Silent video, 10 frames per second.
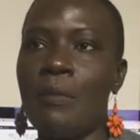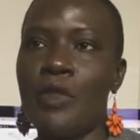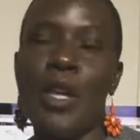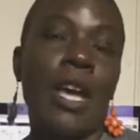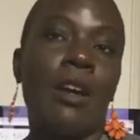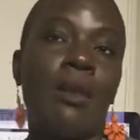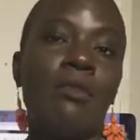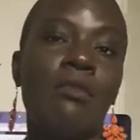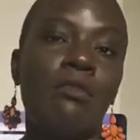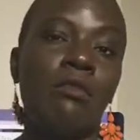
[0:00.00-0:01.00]
So yeah,
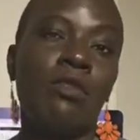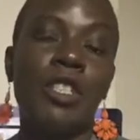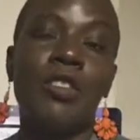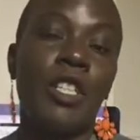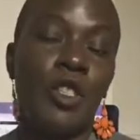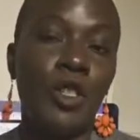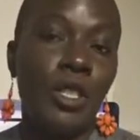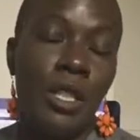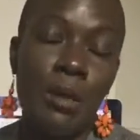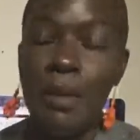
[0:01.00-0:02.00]
really
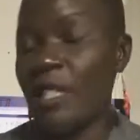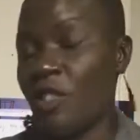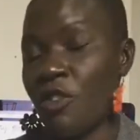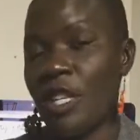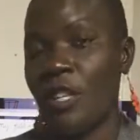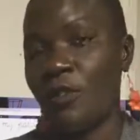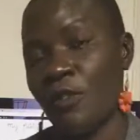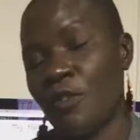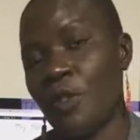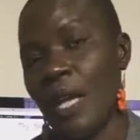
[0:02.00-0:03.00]
good Mediterranean
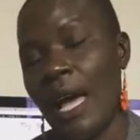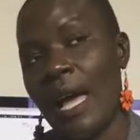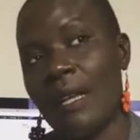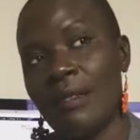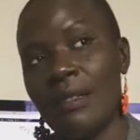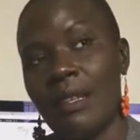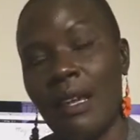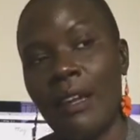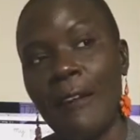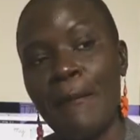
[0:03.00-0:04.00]
food at
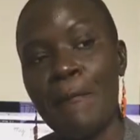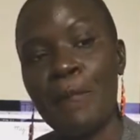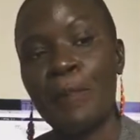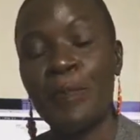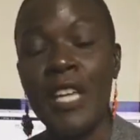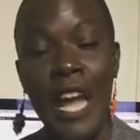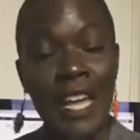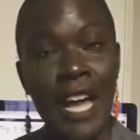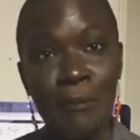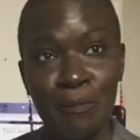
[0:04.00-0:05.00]

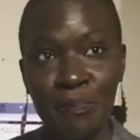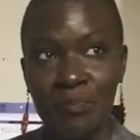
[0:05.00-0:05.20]
Yaya.